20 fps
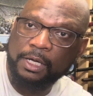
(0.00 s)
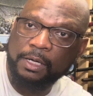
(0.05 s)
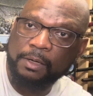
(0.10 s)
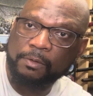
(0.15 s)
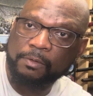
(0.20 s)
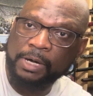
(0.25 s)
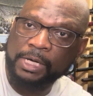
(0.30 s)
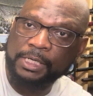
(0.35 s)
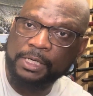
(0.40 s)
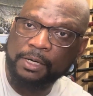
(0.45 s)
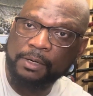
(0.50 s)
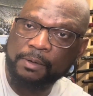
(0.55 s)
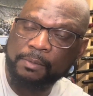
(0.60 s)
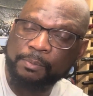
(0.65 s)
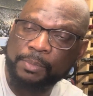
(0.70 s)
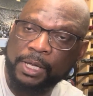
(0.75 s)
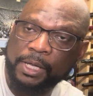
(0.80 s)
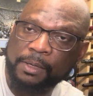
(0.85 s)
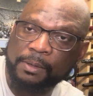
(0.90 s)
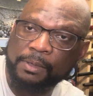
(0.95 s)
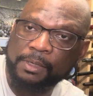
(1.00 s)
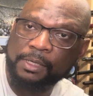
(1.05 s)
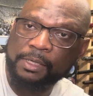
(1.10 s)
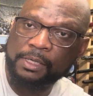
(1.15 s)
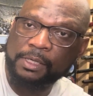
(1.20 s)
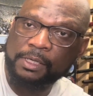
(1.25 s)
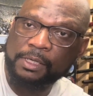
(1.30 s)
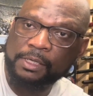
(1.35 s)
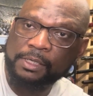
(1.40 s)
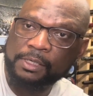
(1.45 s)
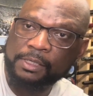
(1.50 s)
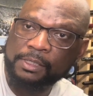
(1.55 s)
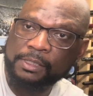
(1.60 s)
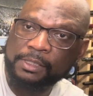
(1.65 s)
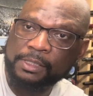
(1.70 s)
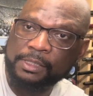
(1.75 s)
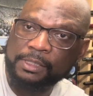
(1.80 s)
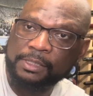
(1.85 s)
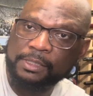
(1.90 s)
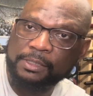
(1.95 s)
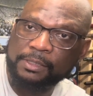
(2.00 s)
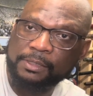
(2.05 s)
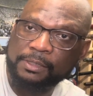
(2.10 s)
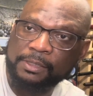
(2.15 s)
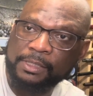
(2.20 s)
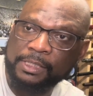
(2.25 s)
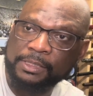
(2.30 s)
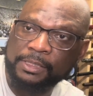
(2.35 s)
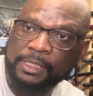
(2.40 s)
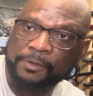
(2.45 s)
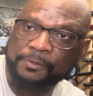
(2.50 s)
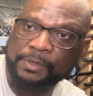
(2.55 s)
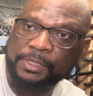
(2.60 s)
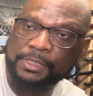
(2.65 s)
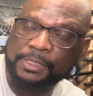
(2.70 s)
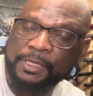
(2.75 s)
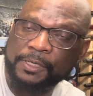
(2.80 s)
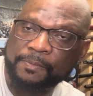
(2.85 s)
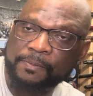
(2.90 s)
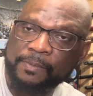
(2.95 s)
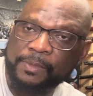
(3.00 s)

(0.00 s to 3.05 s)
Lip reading: Right there. Bam. That's that reset.